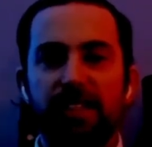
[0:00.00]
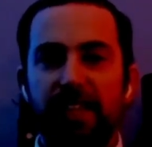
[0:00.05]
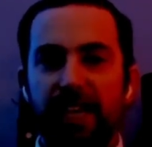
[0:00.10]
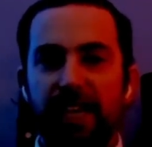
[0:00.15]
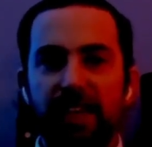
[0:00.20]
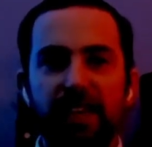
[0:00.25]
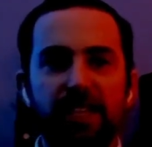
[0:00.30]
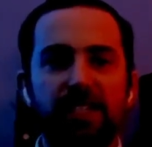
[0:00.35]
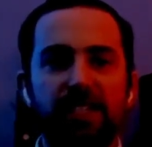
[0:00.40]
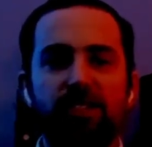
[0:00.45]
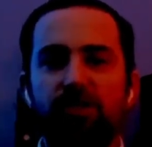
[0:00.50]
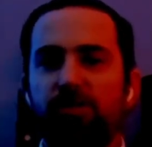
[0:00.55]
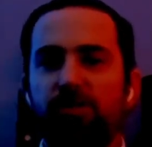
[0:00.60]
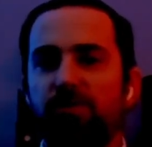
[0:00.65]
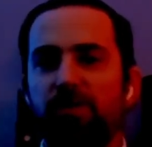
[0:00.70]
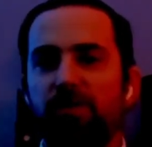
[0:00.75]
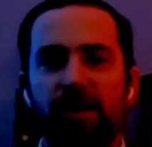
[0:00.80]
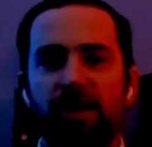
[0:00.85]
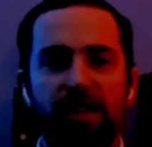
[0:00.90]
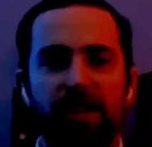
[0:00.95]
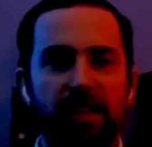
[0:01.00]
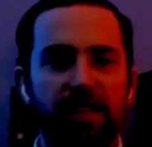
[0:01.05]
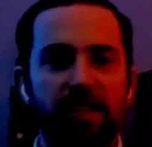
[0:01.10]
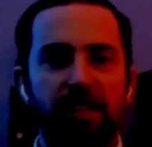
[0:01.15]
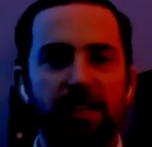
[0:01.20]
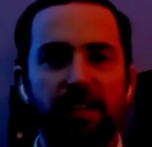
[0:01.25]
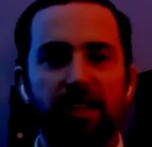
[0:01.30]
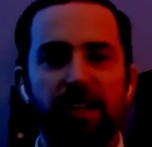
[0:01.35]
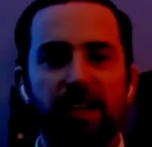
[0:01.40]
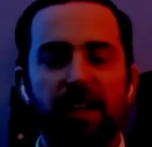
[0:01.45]
Take this to market.
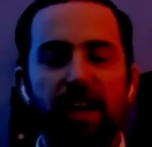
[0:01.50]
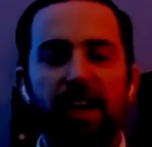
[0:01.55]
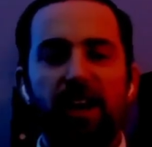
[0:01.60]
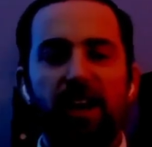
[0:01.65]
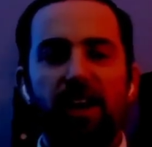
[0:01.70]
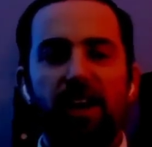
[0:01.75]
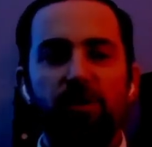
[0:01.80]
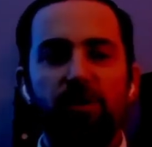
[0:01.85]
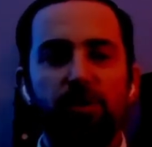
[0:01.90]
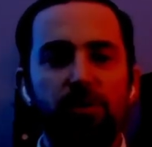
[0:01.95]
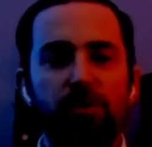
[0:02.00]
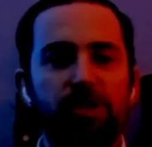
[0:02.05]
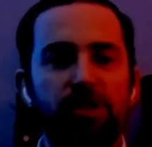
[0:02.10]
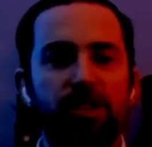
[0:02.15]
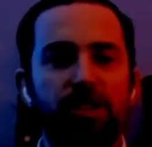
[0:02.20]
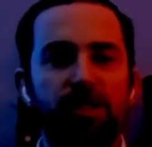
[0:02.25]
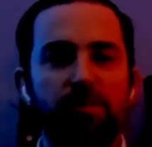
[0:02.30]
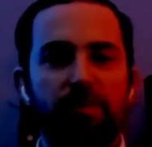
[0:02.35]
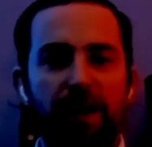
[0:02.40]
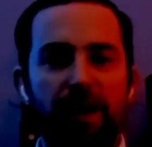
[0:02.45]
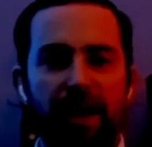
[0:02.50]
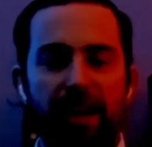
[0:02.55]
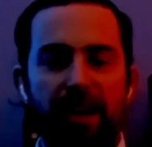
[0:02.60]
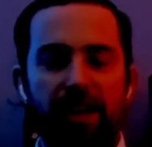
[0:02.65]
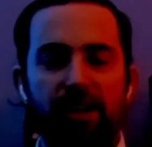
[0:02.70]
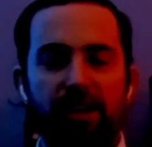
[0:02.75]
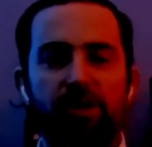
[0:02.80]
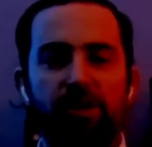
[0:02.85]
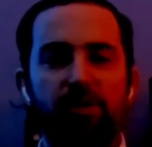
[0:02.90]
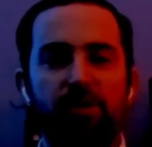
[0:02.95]
Who's going to buy
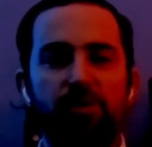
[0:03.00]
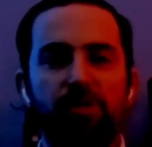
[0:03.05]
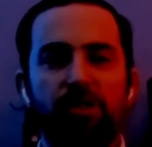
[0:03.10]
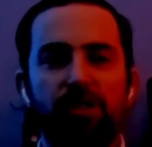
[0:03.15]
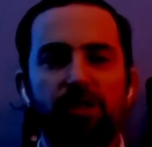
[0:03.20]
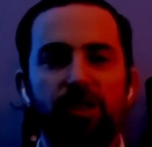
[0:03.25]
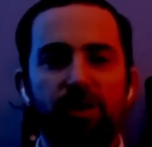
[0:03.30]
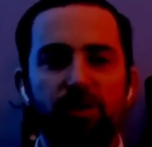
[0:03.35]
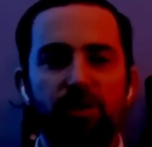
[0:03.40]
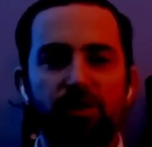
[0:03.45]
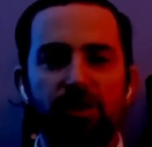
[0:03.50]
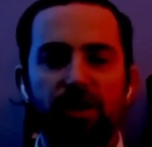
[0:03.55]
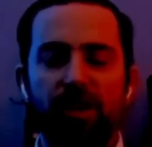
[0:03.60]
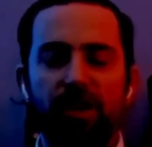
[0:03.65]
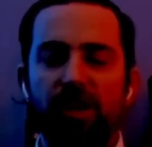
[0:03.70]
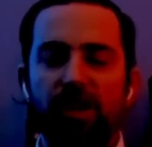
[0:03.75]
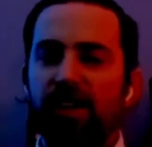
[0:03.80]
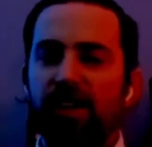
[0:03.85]
it and who's going to use it?